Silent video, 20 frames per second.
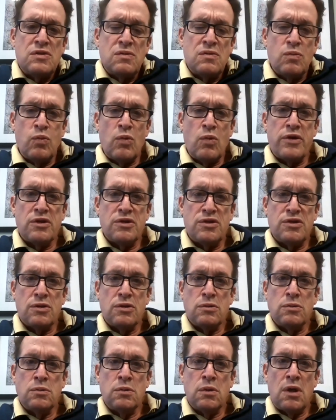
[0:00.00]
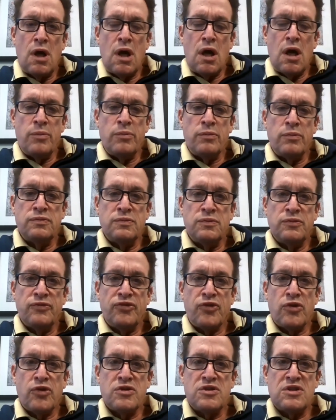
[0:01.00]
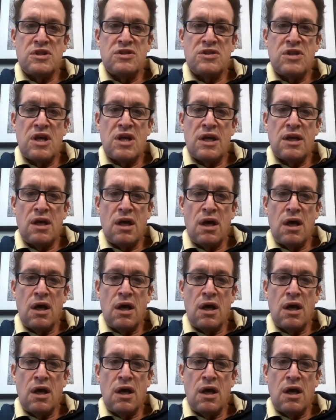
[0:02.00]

one or two. First is that,